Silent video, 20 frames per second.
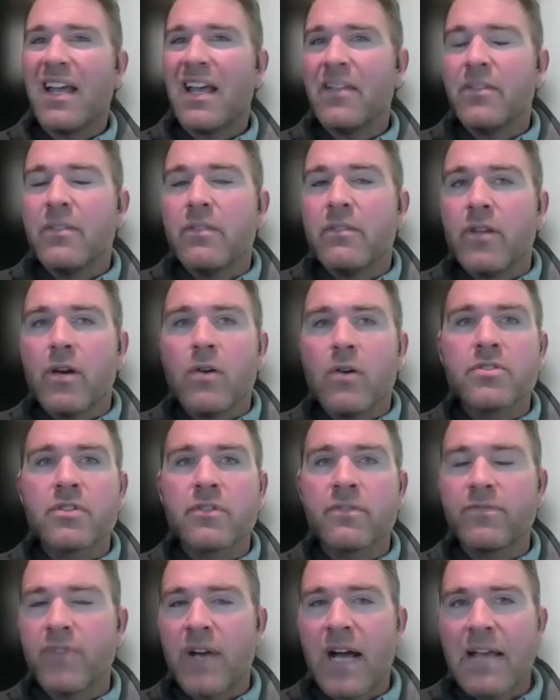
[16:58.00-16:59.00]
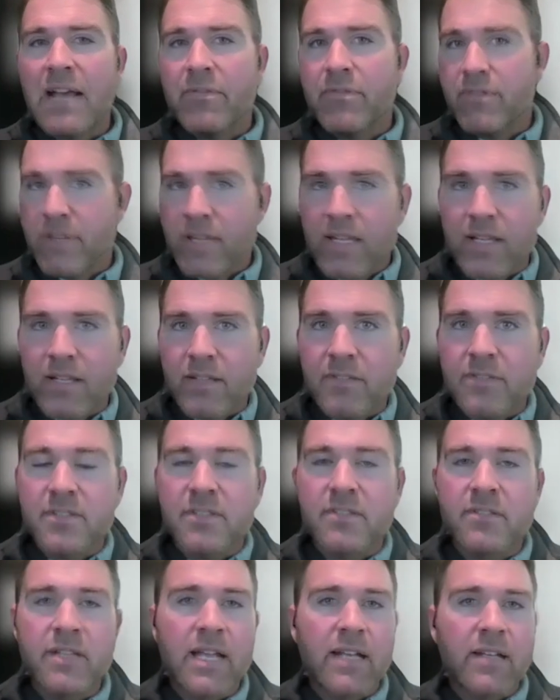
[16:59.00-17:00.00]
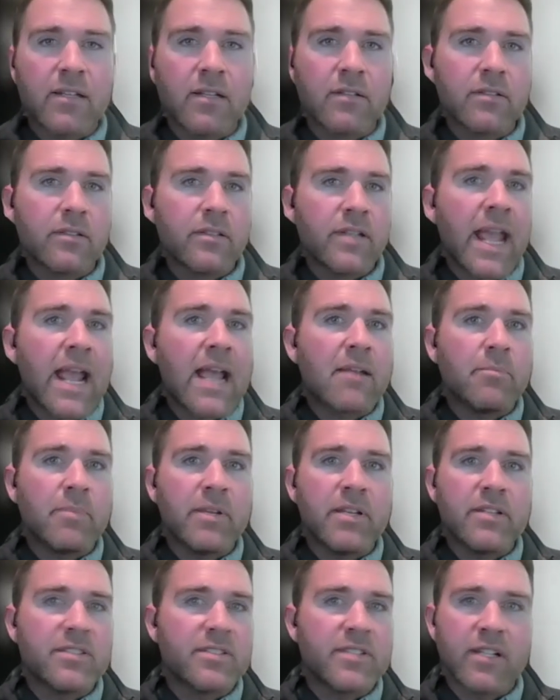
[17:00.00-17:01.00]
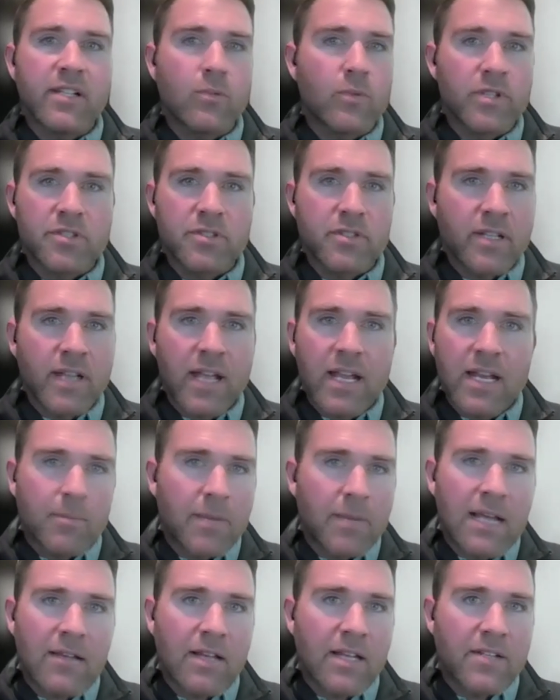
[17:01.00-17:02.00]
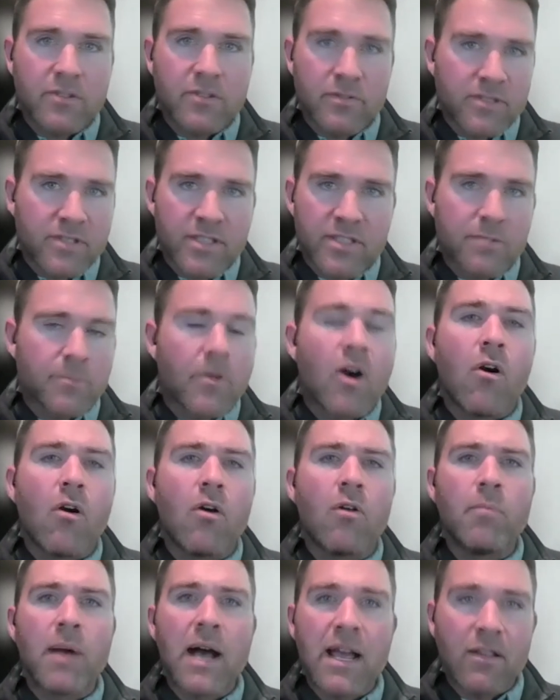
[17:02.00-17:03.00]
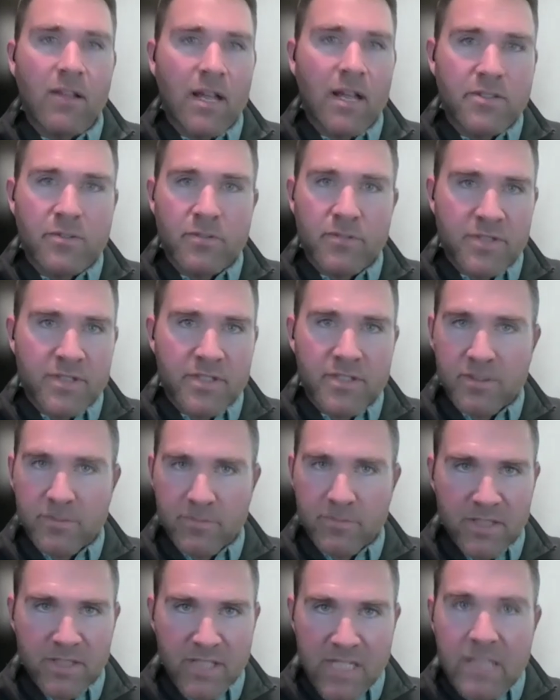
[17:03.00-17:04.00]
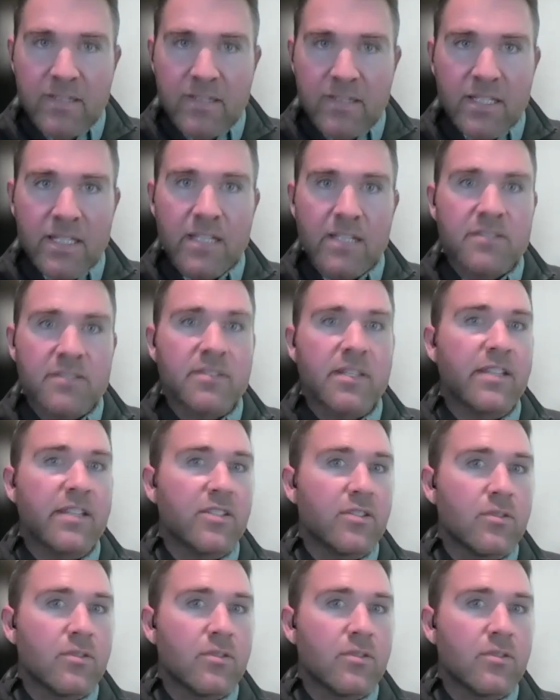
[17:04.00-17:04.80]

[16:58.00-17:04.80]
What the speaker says: And those are five things that can't be distinguished in any biological system. All biological systems need these, they